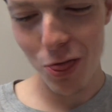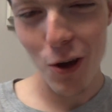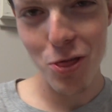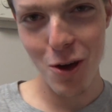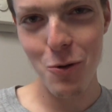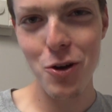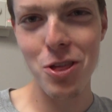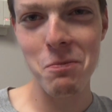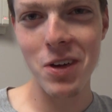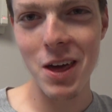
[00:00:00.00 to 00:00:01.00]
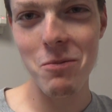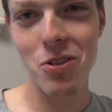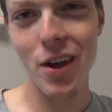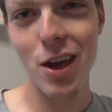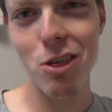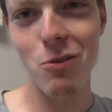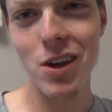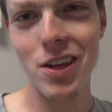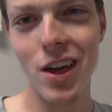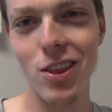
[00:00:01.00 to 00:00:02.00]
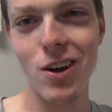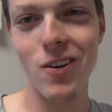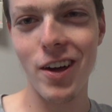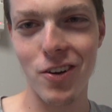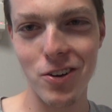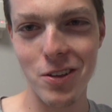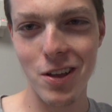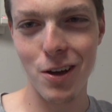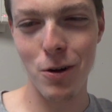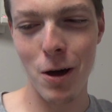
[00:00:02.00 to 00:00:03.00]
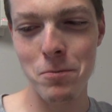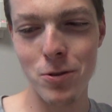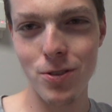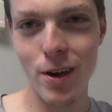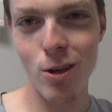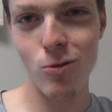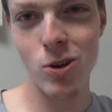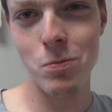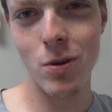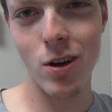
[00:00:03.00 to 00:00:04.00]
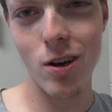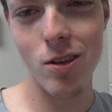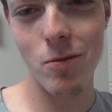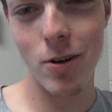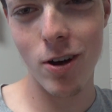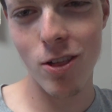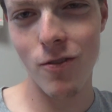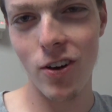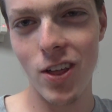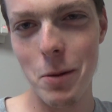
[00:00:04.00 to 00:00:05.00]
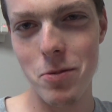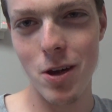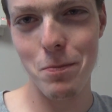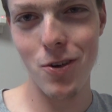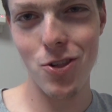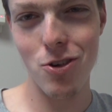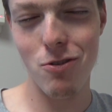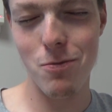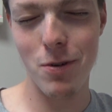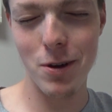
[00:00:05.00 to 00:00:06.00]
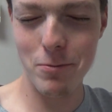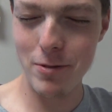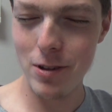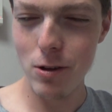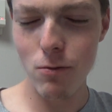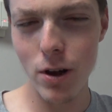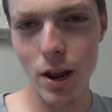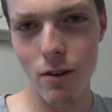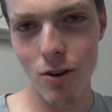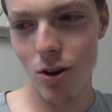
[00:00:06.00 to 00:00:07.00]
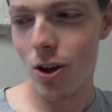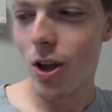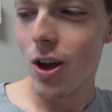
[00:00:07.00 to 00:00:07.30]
There were some games last week because I know I couldn't upload last week because of my laptop issues, but whatever.